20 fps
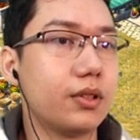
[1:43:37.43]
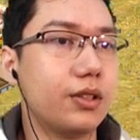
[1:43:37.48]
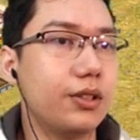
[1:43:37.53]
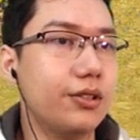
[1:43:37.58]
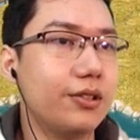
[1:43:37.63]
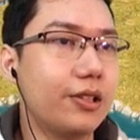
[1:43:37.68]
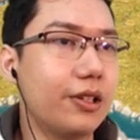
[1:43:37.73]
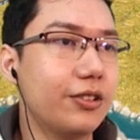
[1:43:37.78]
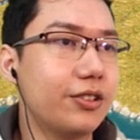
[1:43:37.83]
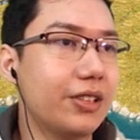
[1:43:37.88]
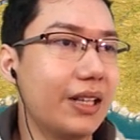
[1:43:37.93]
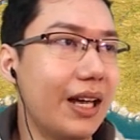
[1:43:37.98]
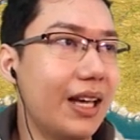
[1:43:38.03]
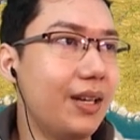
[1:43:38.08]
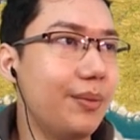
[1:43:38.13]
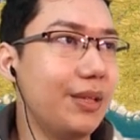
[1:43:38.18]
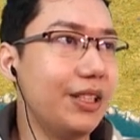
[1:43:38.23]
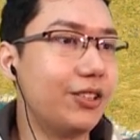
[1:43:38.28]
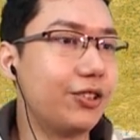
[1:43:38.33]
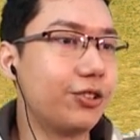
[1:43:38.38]
Too close to
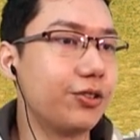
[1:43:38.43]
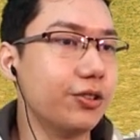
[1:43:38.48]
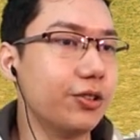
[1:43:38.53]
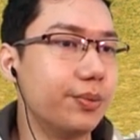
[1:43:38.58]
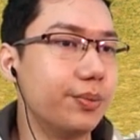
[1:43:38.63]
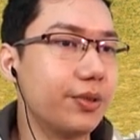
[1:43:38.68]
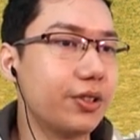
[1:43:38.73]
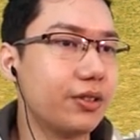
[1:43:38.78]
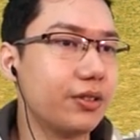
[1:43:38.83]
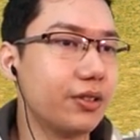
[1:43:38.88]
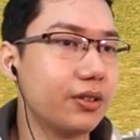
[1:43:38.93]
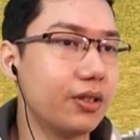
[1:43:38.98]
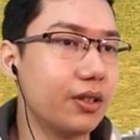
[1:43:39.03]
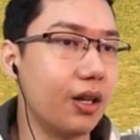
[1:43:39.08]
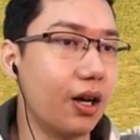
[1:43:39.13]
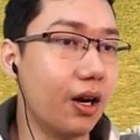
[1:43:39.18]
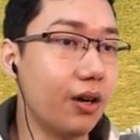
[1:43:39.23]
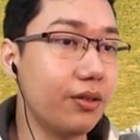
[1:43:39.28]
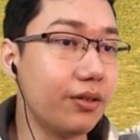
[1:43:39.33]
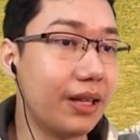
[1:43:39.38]
enemy troops.
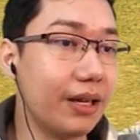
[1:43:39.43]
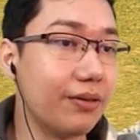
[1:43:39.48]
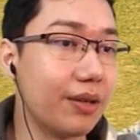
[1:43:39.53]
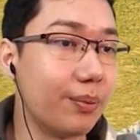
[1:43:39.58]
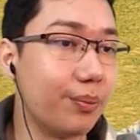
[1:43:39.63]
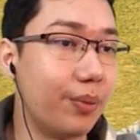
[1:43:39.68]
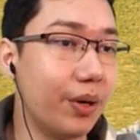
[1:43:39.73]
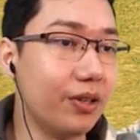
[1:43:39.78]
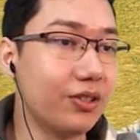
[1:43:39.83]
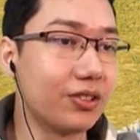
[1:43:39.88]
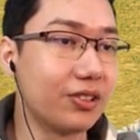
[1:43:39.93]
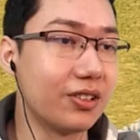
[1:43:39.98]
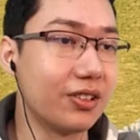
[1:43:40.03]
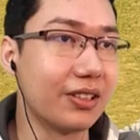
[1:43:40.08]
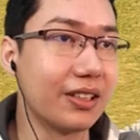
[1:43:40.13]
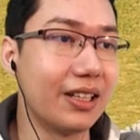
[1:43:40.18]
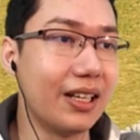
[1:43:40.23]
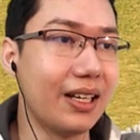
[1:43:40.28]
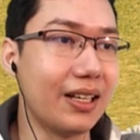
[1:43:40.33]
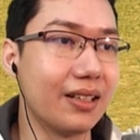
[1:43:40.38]
Oh, they were boats,
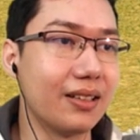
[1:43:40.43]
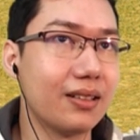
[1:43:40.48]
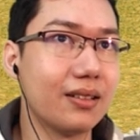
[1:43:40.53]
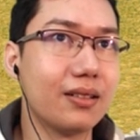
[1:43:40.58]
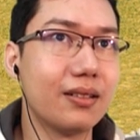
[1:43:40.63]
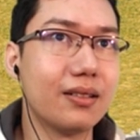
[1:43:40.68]
look at that.